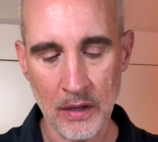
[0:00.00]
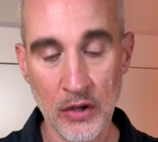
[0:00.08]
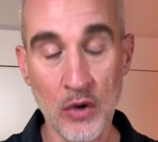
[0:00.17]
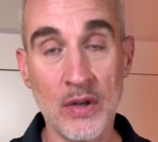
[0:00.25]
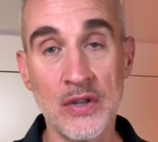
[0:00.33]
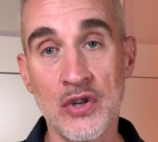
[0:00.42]

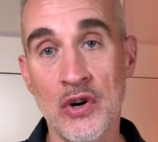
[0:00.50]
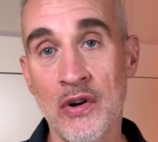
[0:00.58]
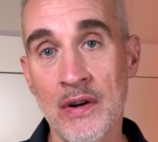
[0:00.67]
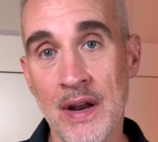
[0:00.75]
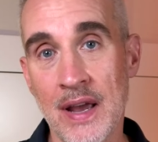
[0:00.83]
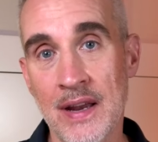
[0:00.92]
you can
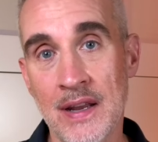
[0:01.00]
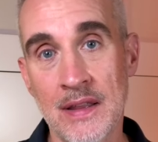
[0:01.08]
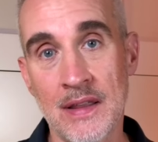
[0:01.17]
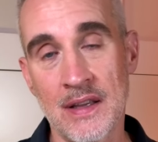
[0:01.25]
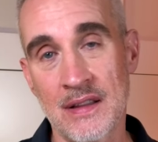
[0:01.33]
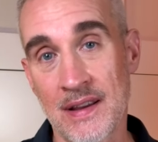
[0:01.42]
turn
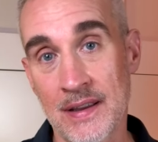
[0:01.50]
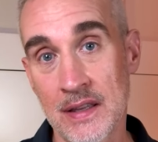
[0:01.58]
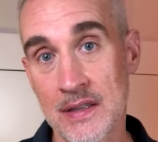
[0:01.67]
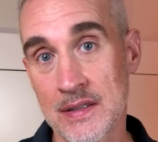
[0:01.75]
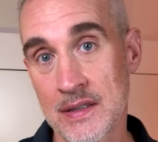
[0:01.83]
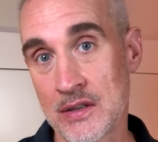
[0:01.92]
anything like
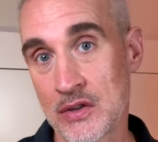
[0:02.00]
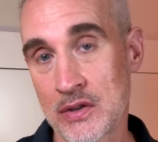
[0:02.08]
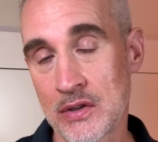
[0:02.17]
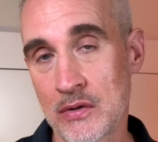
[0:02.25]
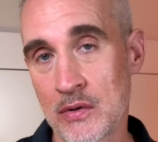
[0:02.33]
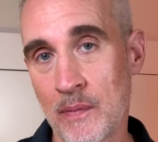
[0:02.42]
this
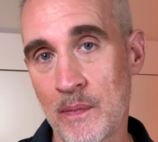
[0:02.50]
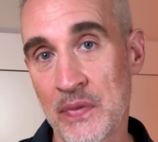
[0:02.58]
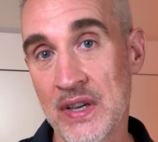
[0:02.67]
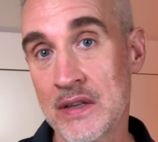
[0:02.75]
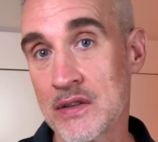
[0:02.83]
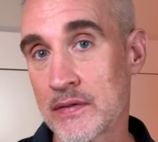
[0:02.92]
into
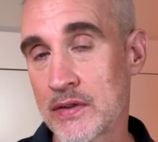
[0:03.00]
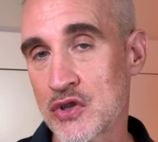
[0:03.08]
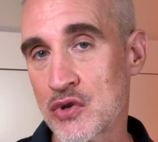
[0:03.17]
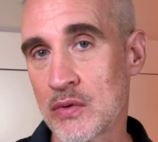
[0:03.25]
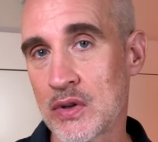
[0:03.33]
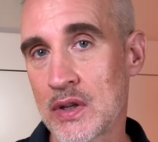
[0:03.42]

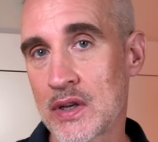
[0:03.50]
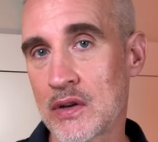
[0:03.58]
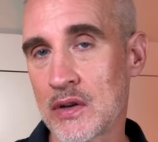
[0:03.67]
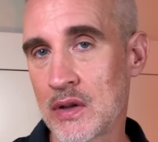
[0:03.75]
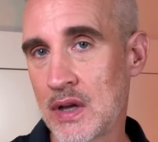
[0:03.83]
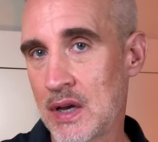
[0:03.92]
individual
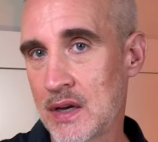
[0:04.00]
little,